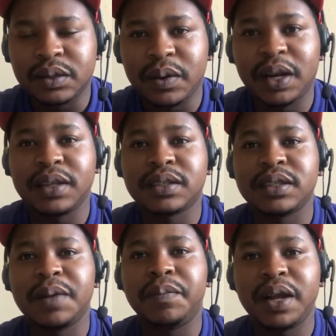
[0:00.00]
when I
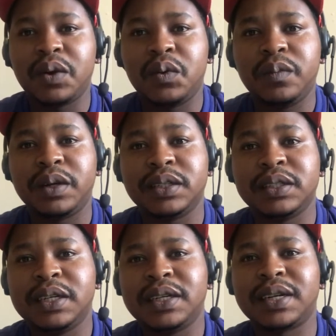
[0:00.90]
see a black woman
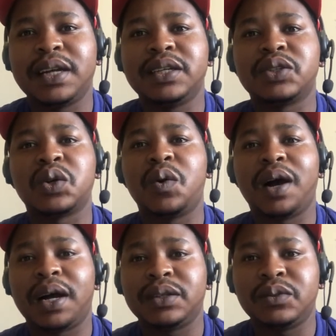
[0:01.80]
trying so
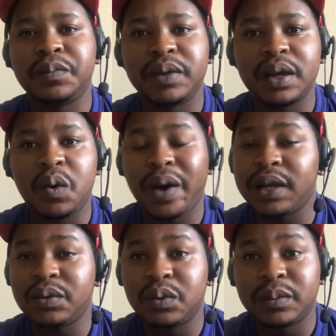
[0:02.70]
hard to be a
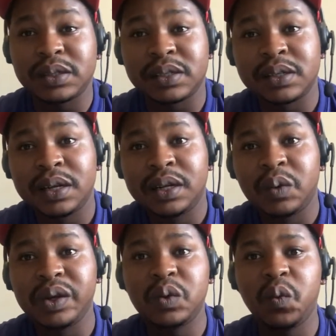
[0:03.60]
white woman
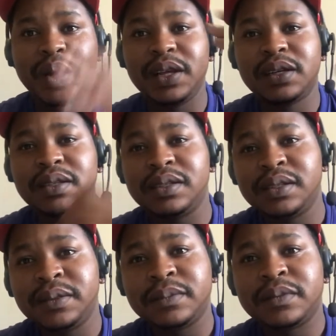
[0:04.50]
with wigs,
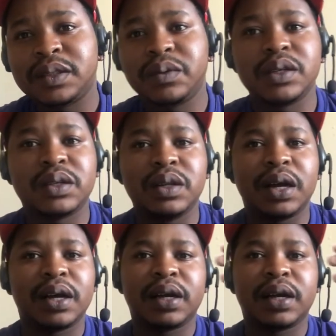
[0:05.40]
with